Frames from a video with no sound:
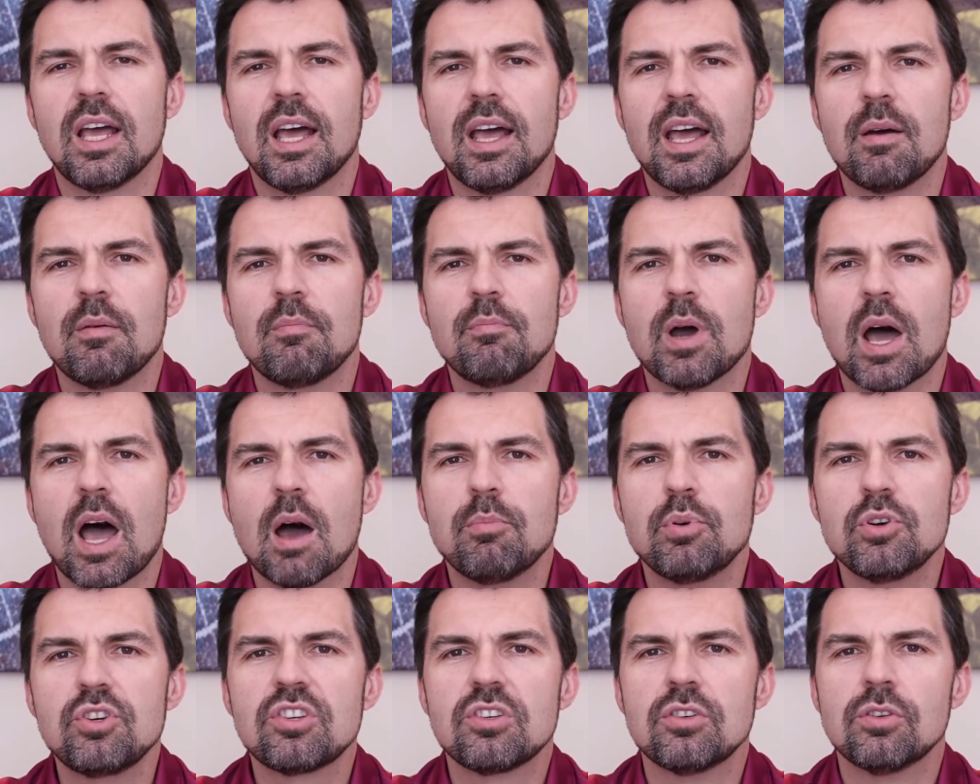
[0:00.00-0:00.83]
A
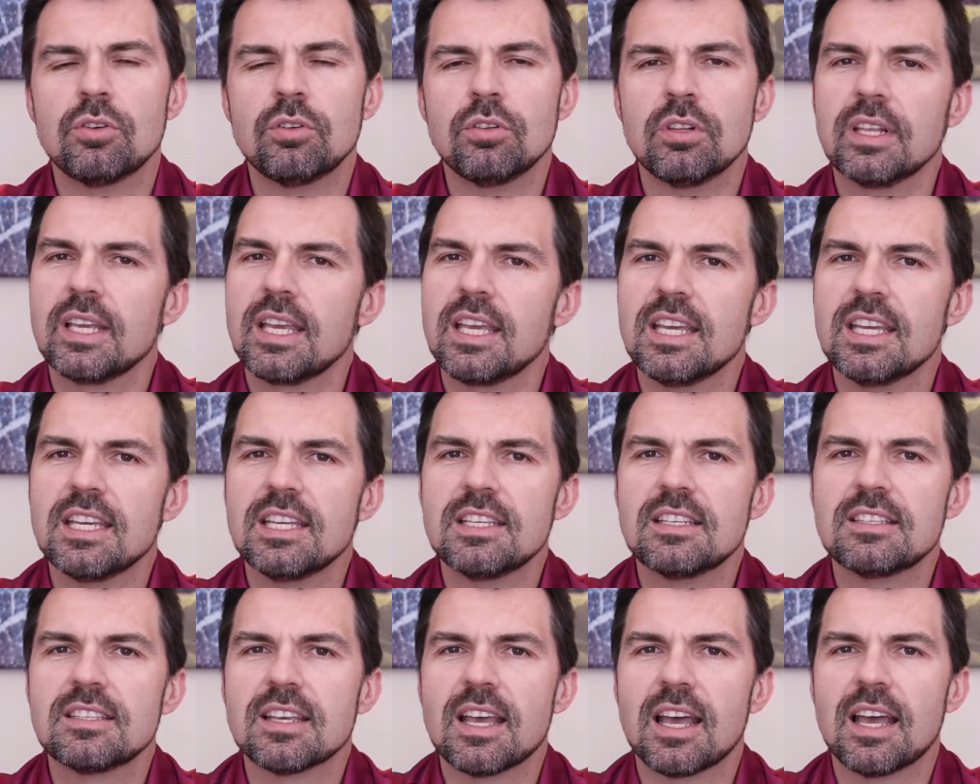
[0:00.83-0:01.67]
Bushnell
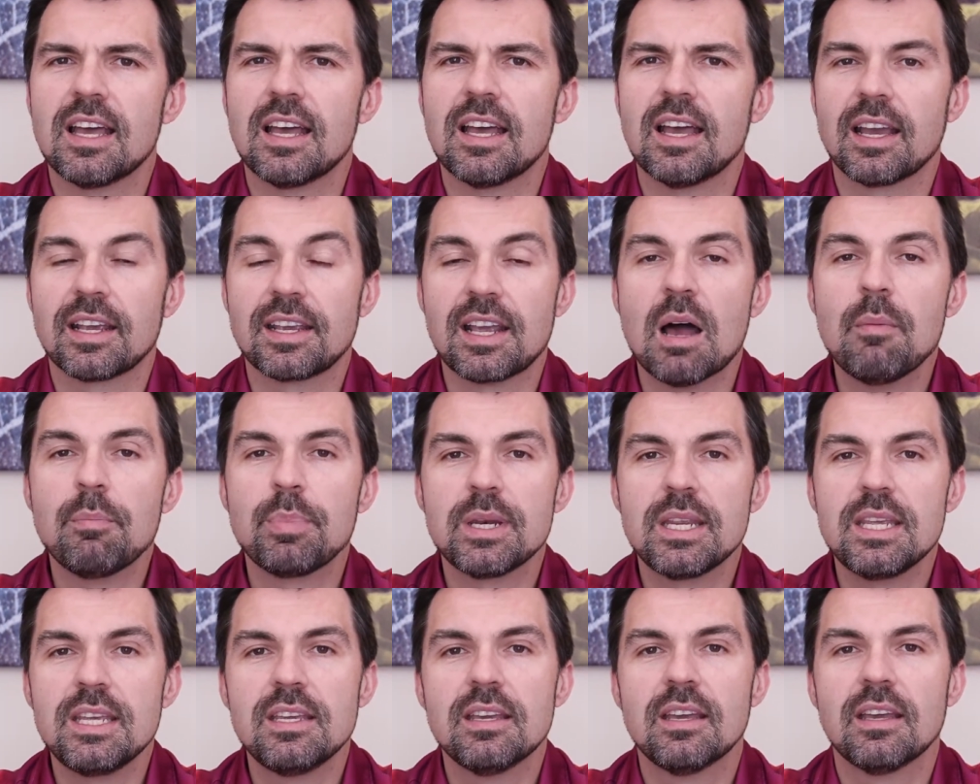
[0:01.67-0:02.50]
is a
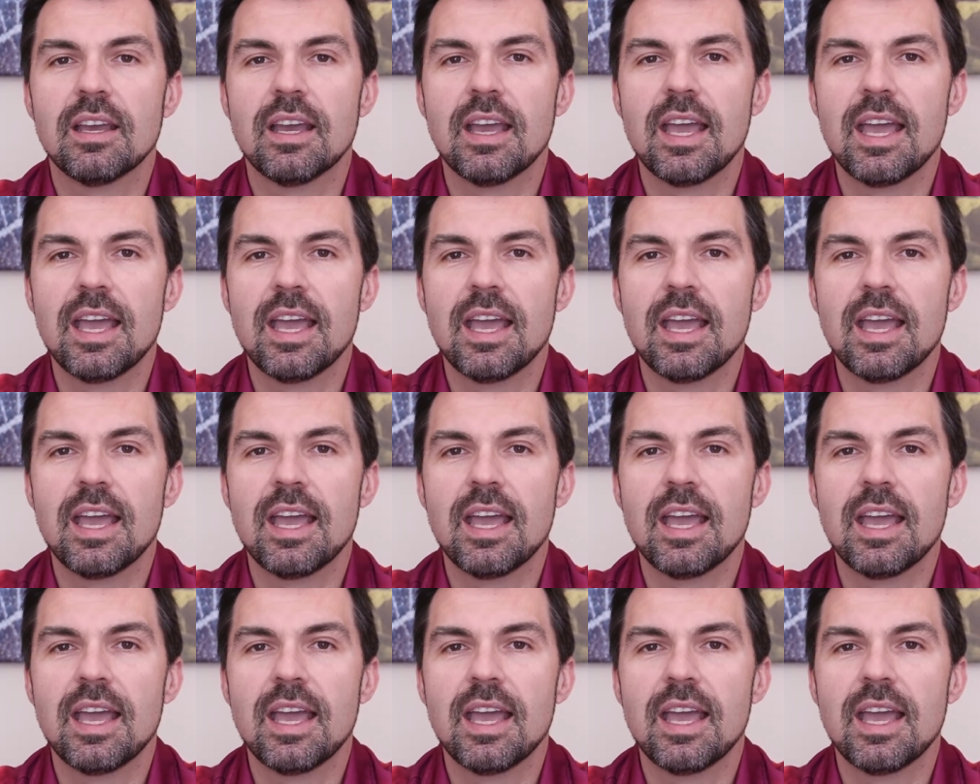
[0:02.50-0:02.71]
company